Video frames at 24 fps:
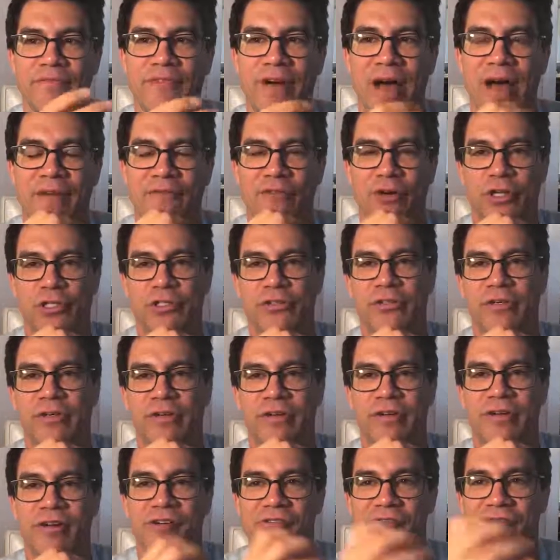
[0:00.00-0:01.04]
$500,
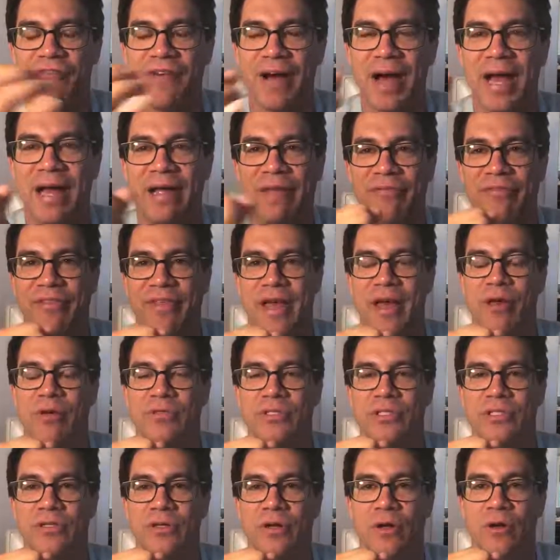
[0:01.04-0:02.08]

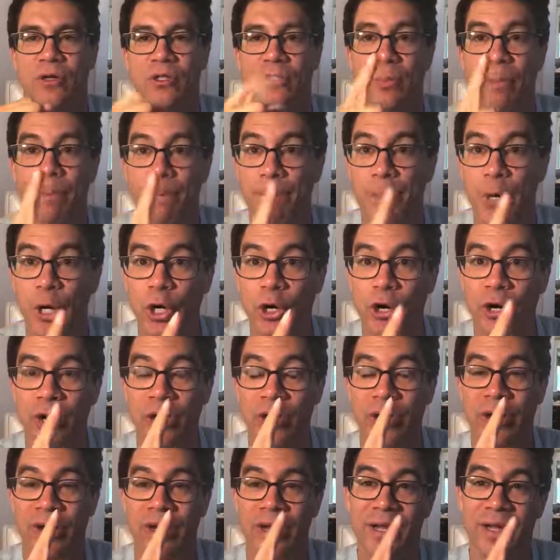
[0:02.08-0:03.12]
$5,000
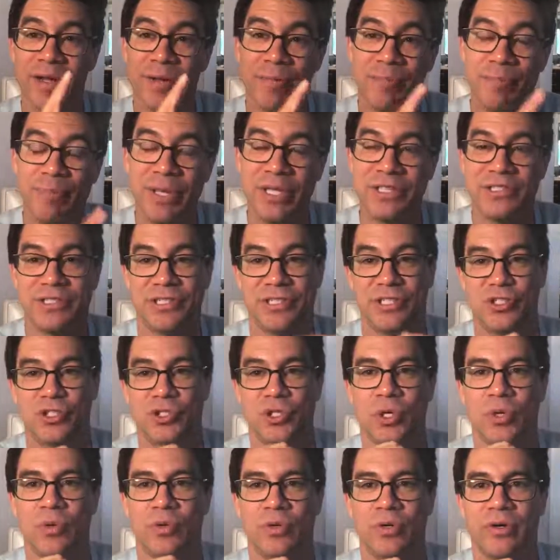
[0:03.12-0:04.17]
per
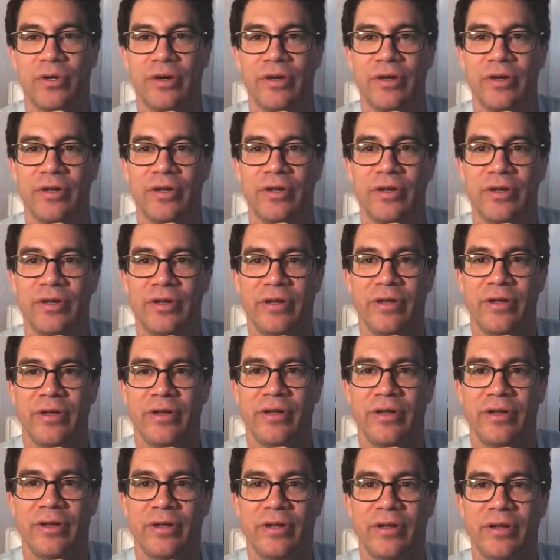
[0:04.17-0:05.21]
business owner?
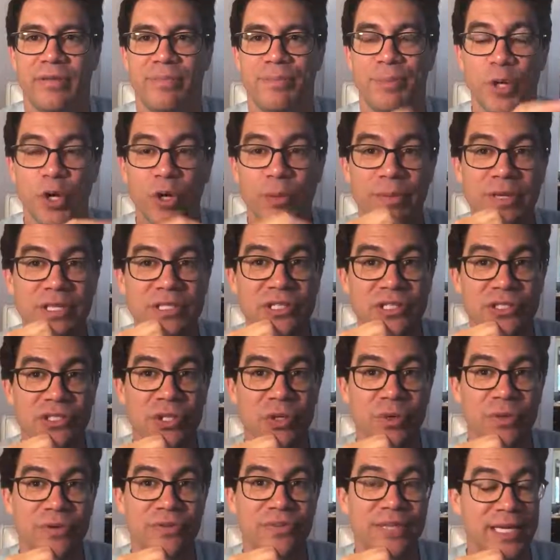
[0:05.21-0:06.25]
Per
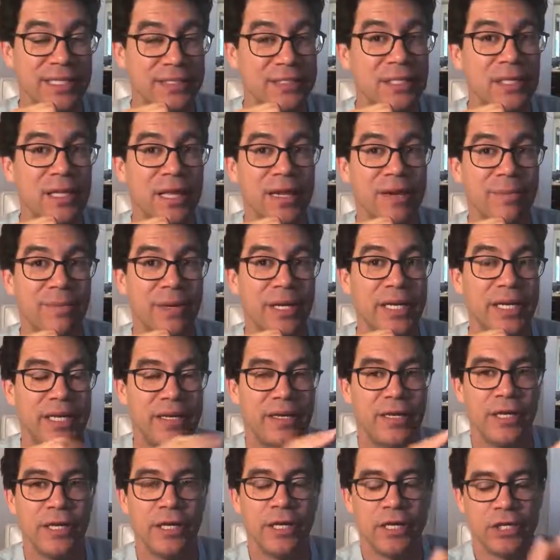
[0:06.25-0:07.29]
business owner. That's a lot of
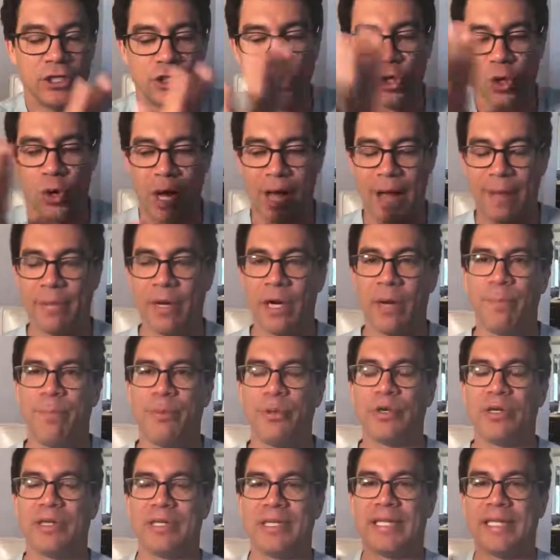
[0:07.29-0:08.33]
money. So I'm going to
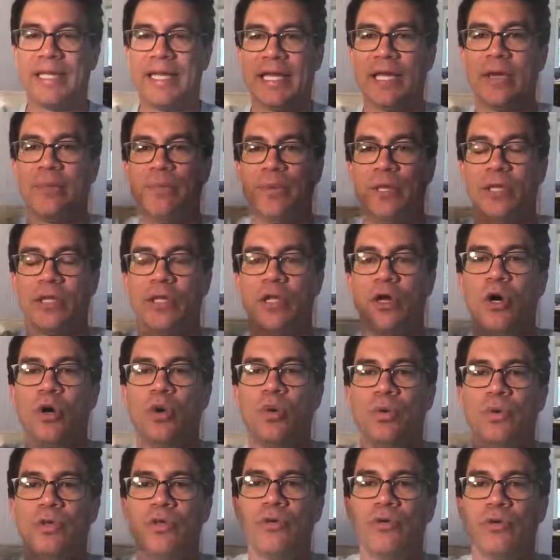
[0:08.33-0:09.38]
put a link
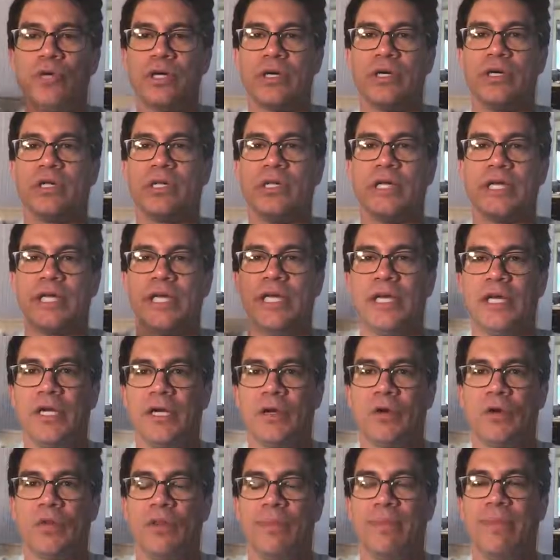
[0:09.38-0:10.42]
below. You can click
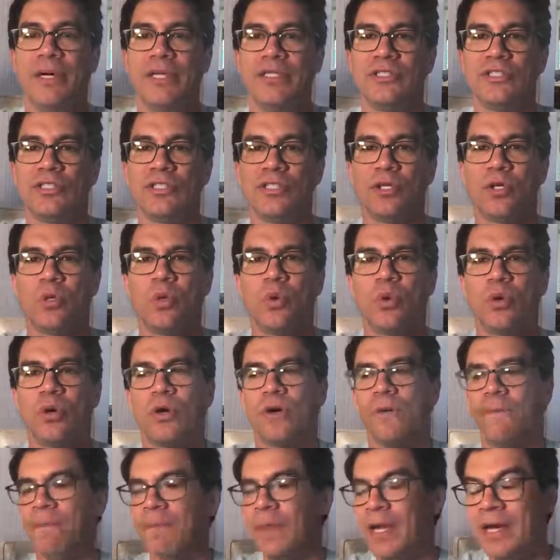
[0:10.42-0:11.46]
here, or the button's in the
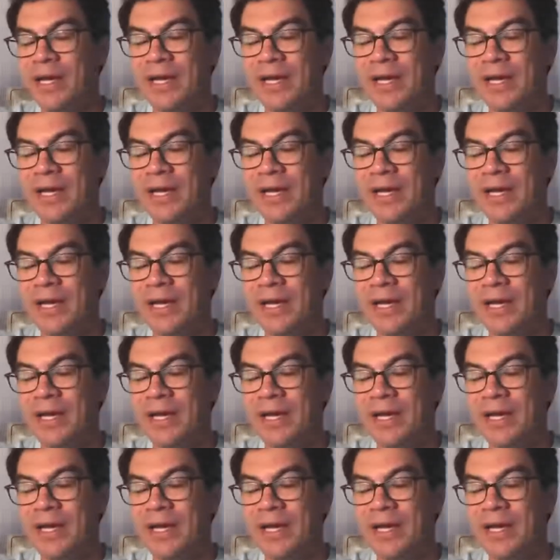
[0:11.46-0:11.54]
corner.